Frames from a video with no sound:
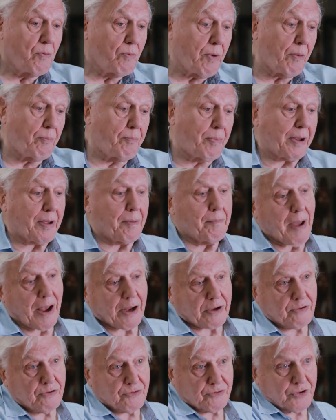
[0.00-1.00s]
we would bring them
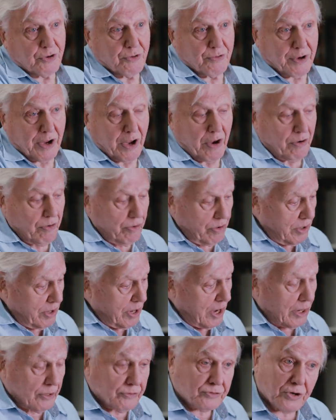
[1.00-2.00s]
back to the studio
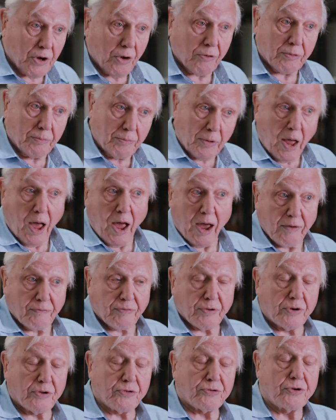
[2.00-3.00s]
and show them
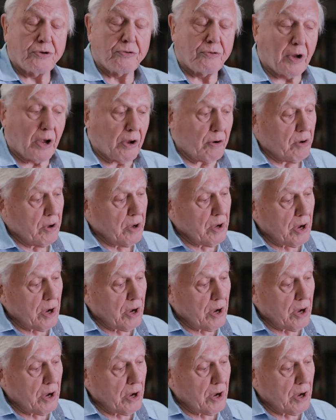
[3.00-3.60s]
live in the studio.